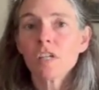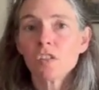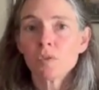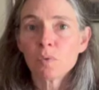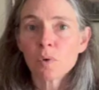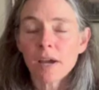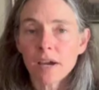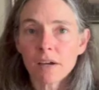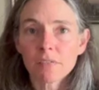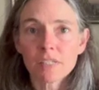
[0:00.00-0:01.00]
you
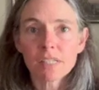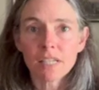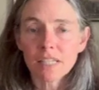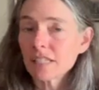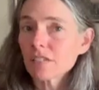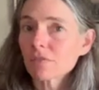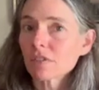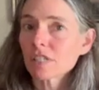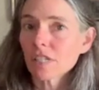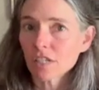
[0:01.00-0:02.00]
have a slightly
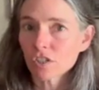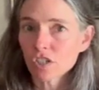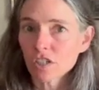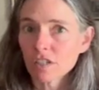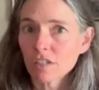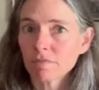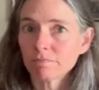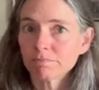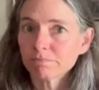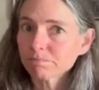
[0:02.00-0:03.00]
different
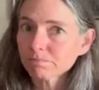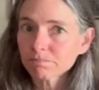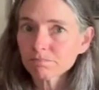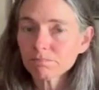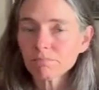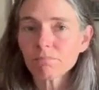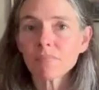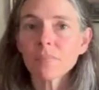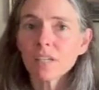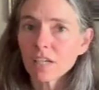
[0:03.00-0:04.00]
tension
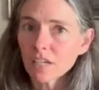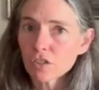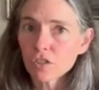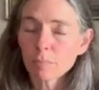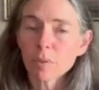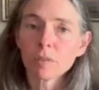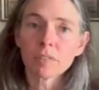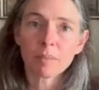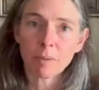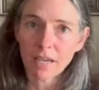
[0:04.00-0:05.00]
as you're
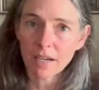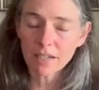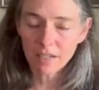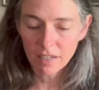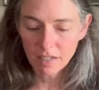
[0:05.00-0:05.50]
purling back.